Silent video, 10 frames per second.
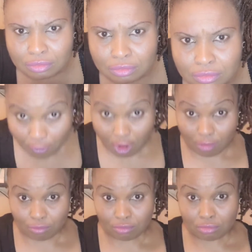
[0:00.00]

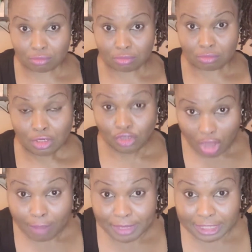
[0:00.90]
from
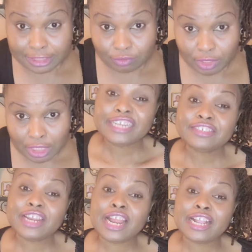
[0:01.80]
your ministry.
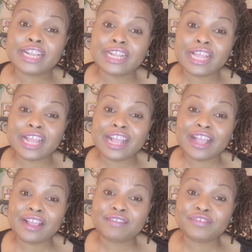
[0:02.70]
Nigeria and Ghana
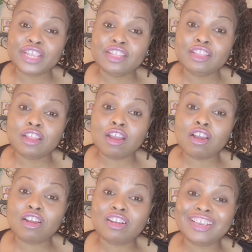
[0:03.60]
have a
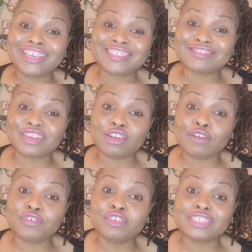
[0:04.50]
long history
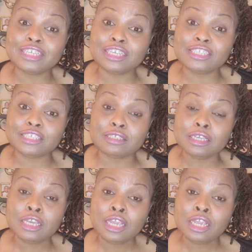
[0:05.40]
of hostility.